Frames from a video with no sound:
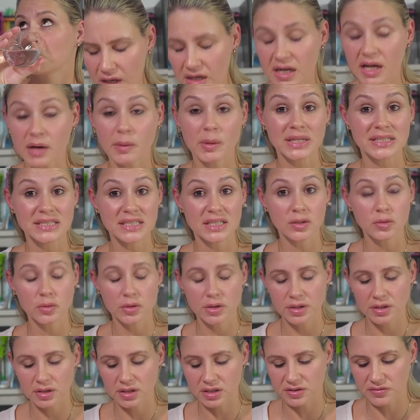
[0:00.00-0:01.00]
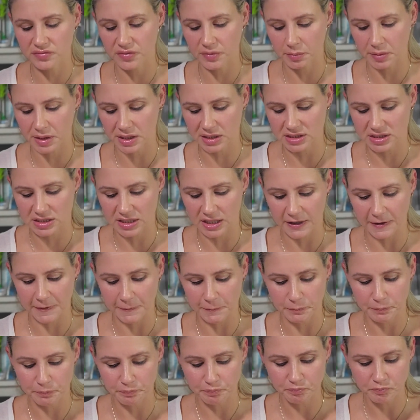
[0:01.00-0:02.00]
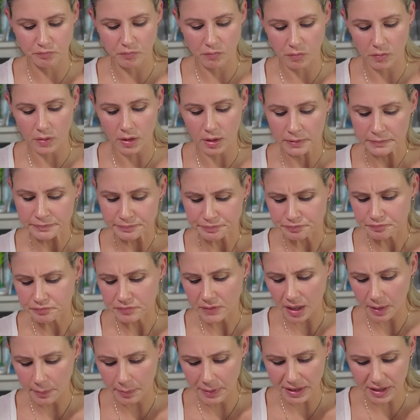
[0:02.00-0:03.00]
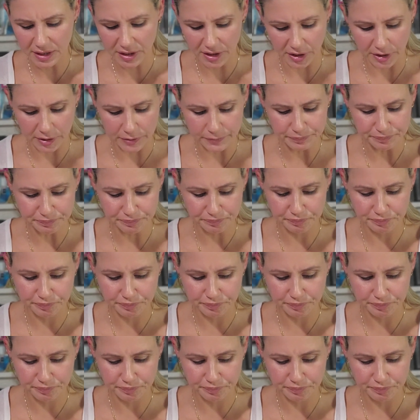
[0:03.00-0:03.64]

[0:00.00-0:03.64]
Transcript: Now I did order this from YesStyle a bit ago.